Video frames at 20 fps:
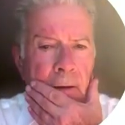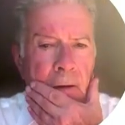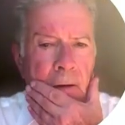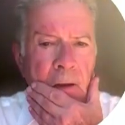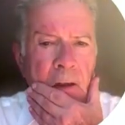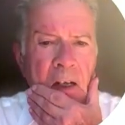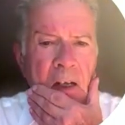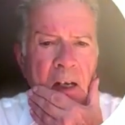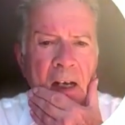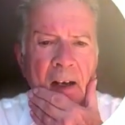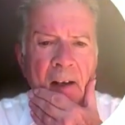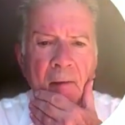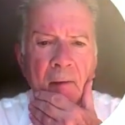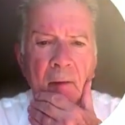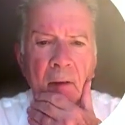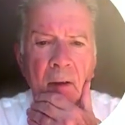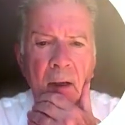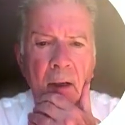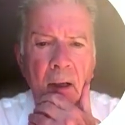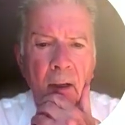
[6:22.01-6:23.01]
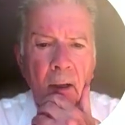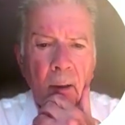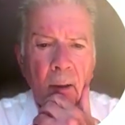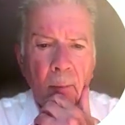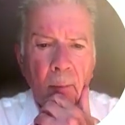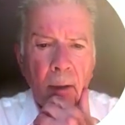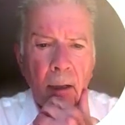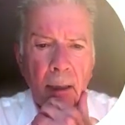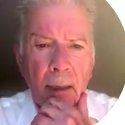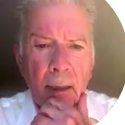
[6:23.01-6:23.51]
you have
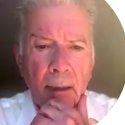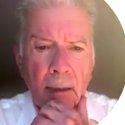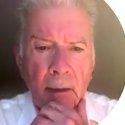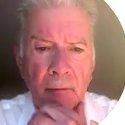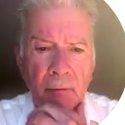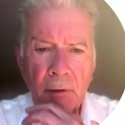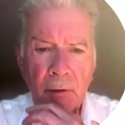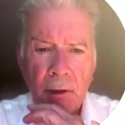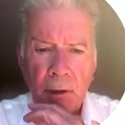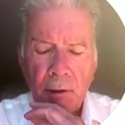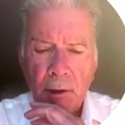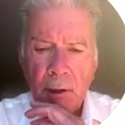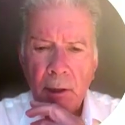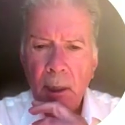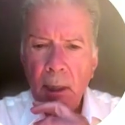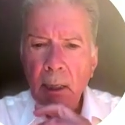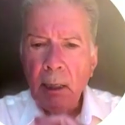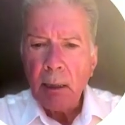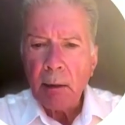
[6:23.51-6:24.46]
marked differences.